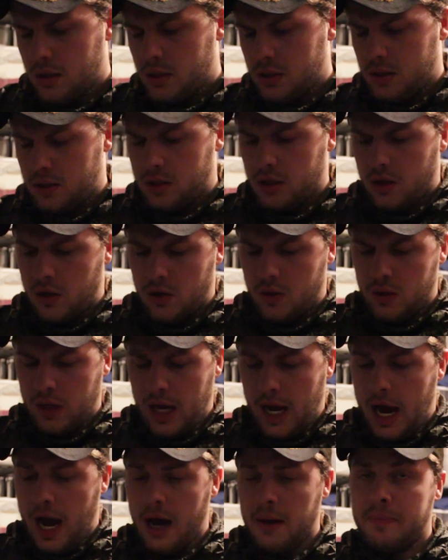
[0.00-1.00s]
So
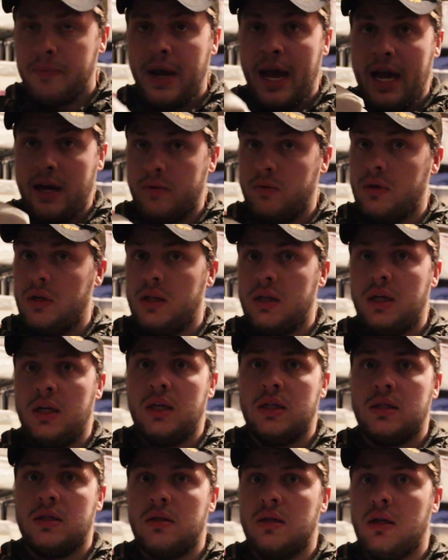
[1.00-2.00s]
yeah, I'd pack one of
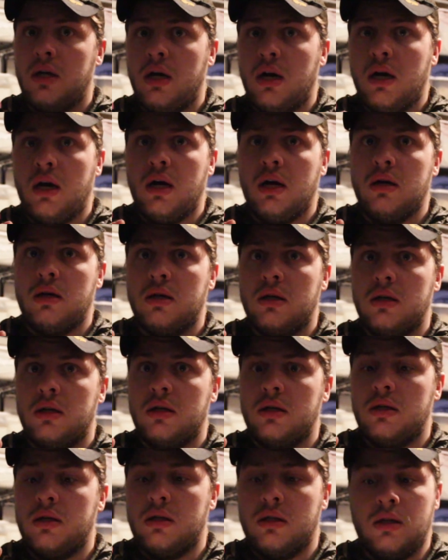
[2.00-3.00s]
these.
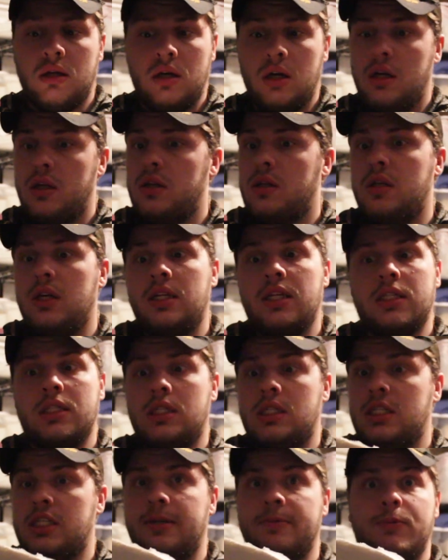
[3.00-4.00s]
Just another thing that
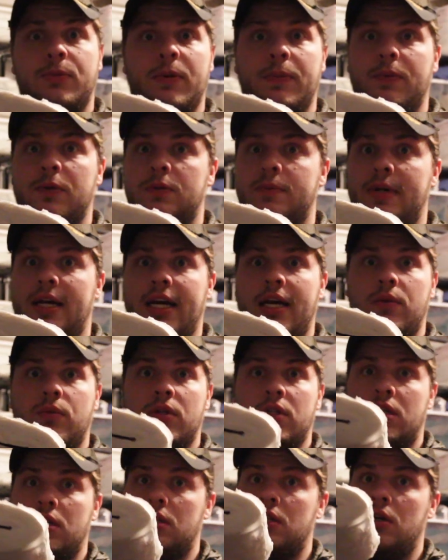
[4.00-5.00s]
just slips people's mind
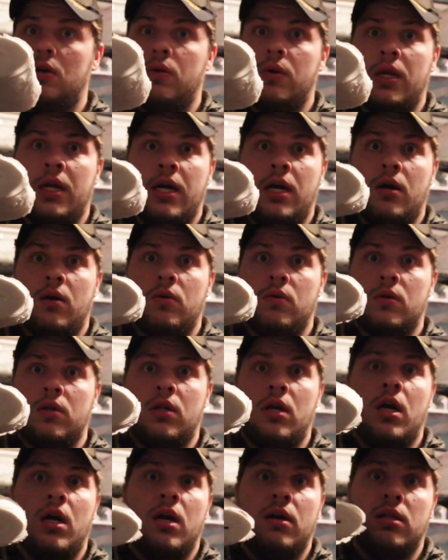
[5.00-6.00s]
when they're going out
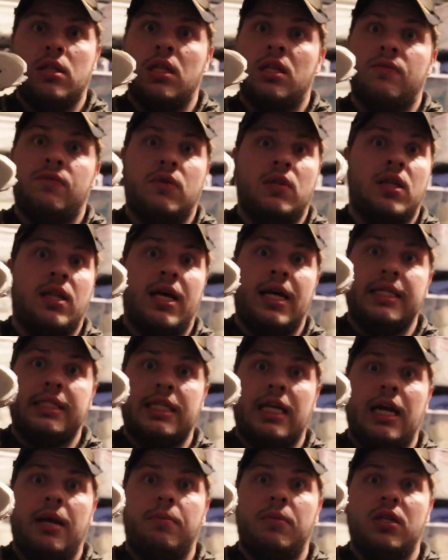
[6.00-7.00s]
for the
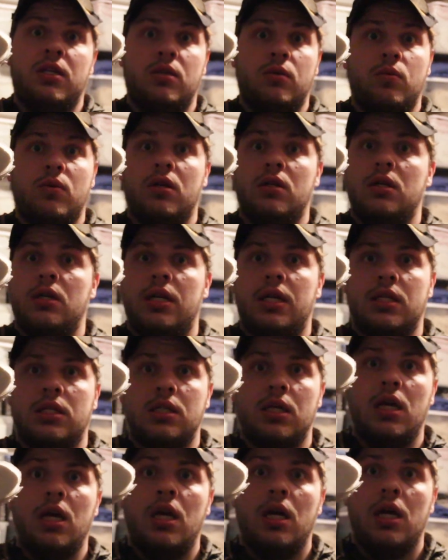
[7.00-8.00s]
last time into the
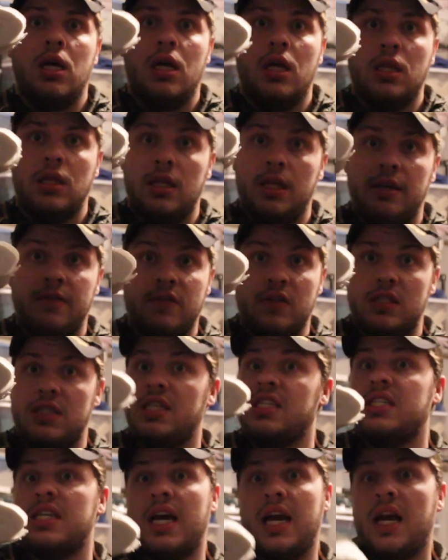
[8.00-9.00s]
wilderness, leaving
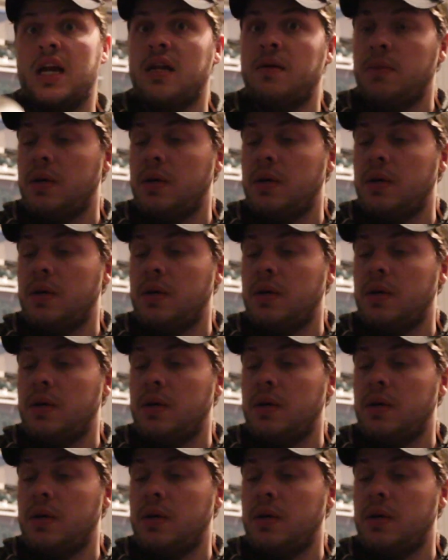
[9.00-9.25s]
society